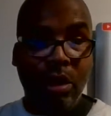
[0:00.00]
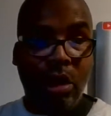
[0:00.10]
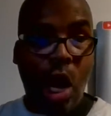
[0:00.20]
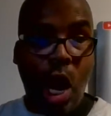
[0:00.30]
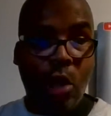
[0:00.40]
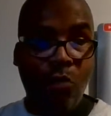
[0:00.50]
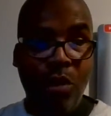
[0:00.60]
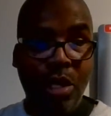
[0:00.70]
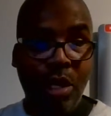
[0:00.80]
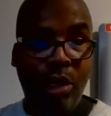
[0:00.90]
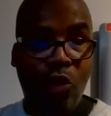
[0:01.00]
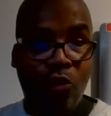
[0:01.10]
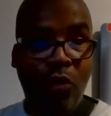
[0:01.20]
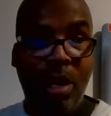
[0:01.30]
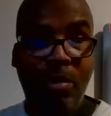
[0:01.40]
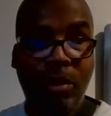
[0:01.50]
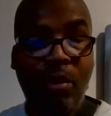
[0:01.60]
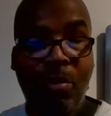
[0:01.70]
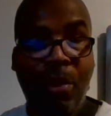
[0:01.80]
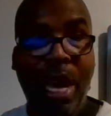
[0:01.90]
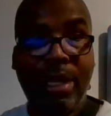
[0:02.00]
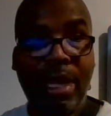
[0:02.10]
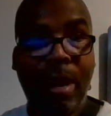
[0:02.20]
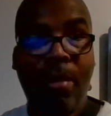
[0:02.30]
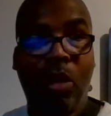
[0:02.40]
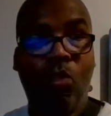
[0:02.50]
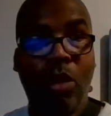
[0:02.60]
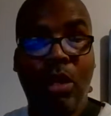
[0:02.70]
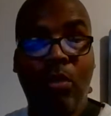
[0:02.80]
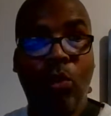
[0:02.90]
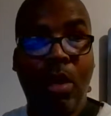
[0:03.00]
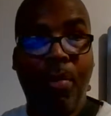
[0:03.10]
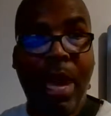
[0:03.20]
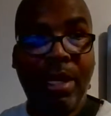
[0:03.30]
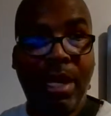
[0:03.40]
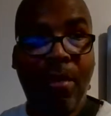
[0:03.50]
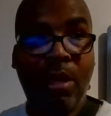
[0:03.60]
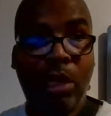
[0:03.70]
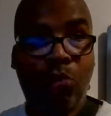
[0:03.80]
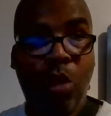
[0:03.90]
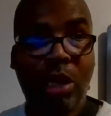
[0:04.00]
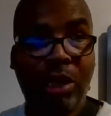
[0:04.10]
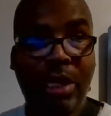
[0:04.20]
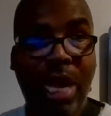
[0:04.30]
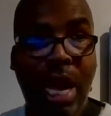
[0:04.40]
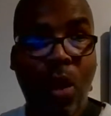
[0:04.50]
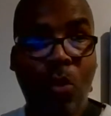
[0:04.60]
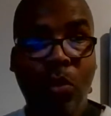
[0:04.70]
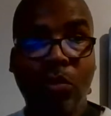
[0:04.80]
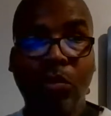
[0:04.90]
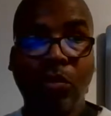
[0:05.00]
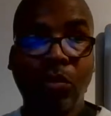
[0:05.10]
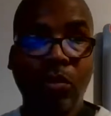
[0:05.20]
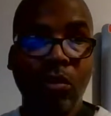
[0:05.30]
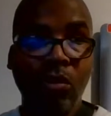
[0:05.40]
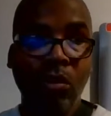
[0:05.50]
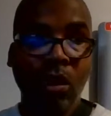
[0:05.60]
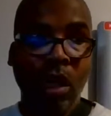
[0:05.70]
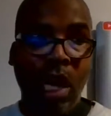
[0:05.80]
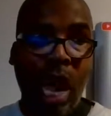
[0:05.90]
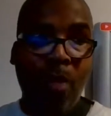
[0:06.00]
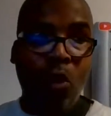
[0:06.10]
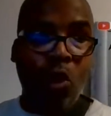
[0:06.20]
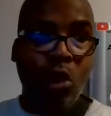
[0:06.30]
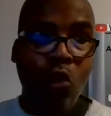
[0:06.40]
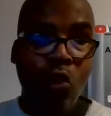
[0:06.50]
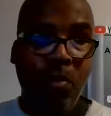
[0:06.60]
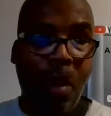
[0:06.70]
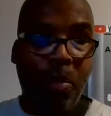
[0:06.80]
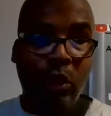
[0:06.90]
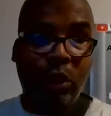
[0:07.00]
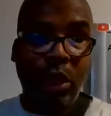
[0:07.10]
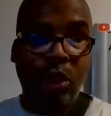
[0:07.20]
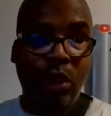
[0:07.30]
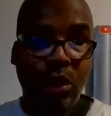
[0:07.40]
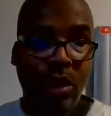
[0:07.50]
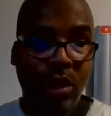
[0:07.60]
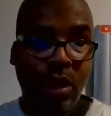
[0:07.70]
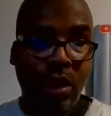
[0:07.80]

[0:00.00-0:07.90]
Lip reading: conquering the extremes of the pandemic. When the pandemic is present now, I'm going to use my precision.